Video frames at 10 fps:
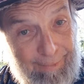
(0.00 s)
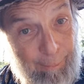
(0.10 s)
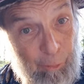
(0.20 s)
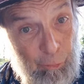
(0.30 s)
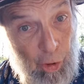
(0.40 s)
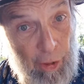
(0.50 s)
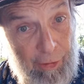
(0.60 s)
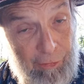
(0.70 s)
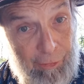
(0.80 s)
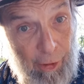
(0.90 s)
I'm afraid
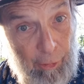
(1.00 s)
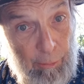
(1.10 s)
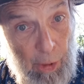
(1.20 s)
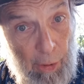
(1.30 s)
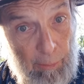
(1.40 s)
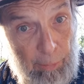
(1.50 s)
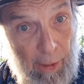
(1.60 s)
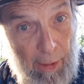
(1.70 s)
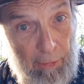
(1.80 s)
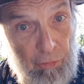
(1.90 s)
he's not going to be on the
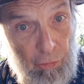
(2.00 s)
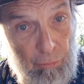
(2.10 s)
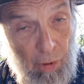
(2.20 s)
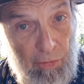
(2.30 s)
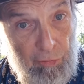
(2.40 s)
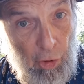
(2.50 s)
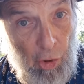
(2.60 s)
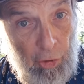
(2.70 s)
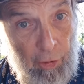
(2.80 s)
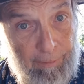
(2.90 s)
planet too much
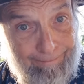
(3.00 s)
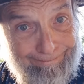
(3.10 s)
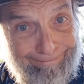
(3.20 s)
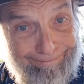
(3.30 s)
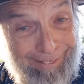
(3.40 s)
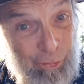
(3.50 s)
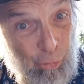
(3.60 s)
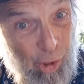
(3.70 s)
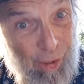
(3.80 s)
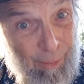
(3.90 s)
longer. That's
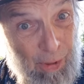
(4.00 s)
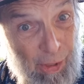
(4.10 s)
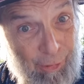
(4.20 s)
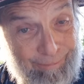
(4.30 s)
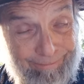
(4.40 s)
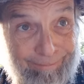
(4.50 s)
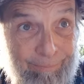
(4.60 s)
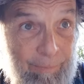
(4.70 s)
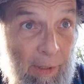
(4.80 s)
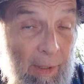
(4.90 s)
why I'm here.
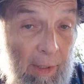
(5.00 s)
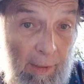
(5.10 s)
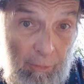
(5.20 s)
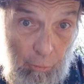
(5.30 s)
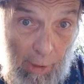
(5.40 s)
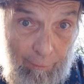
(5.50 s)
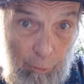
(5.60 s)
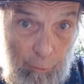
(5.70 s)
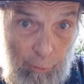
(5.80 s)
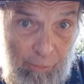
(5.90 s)
That's why I
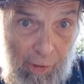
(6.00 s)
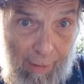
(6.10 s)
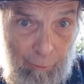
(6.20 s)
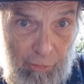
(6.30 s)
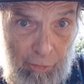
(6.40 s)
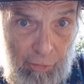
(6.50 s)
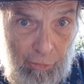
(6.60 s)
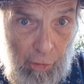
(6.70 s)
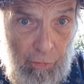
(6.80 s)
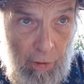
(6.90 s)
flew from San
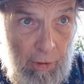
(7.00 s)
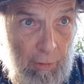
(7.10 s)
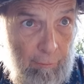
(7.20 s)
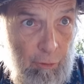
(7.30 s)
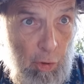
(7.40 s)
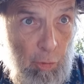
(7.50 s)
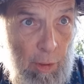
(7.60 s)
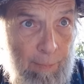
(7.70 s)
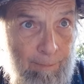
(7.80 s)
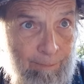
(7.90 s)
Francisco to interview
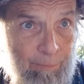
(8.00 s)
him.